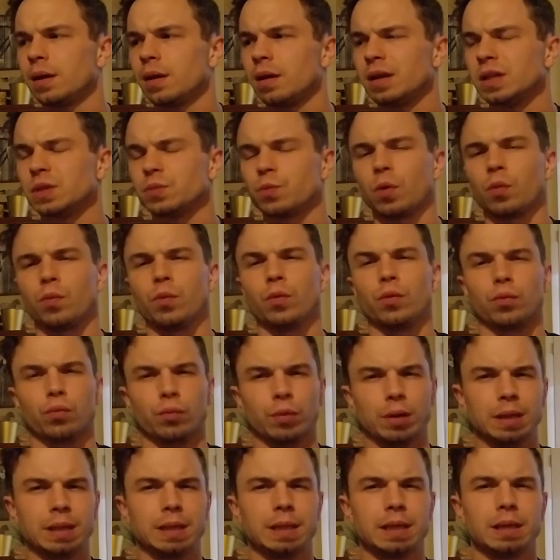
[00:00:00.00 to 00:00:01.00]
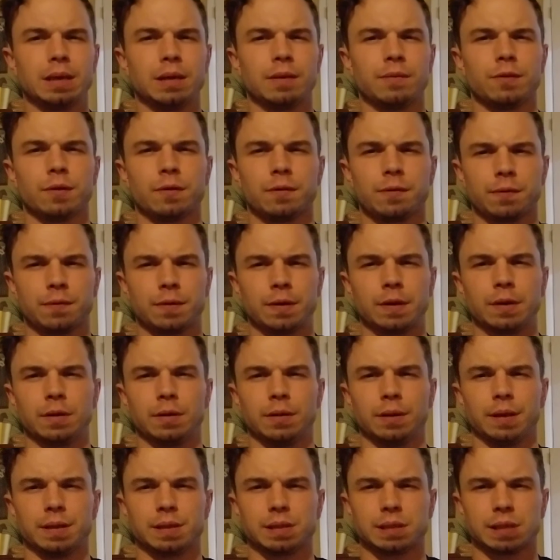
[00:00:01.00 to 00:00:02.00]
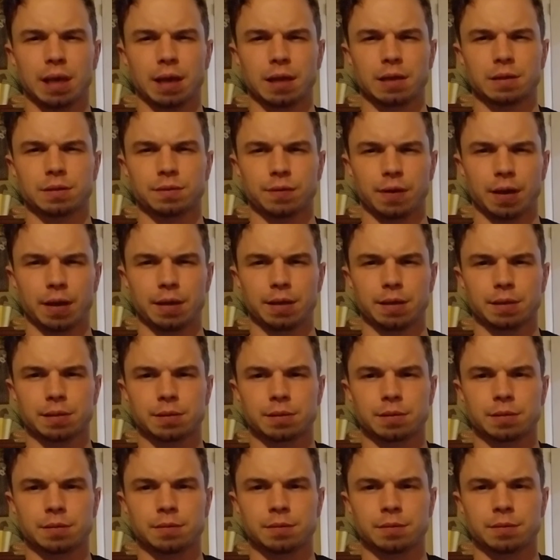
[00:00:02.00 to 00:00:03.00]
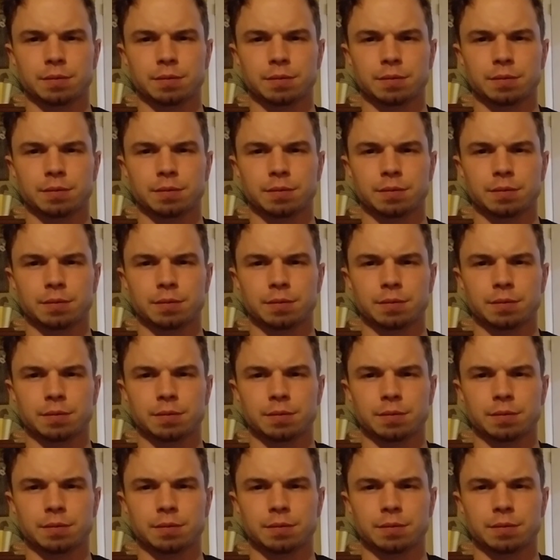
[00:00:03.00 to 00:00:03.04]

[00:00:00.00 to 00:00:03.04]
is what will really fulfill and satisfy us.